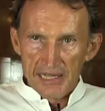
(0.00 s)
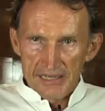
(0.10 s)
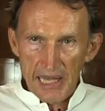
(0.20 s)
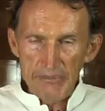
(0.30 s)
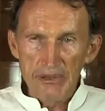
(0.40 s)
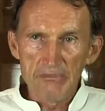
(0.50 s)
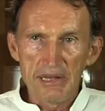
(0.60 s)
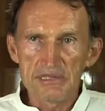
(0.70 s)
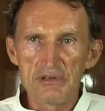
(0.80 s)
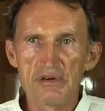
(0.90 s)
tapping
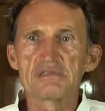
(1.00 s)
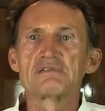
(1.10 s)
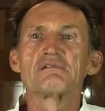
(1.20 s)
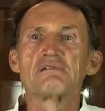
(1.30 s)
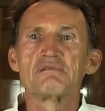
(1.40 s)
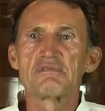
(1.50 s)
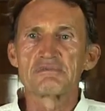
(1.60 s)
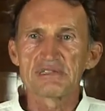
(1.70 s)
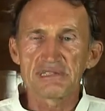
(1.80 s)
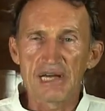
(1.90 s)
method
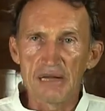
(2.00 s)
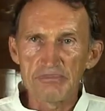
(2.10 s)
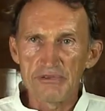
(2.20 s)
described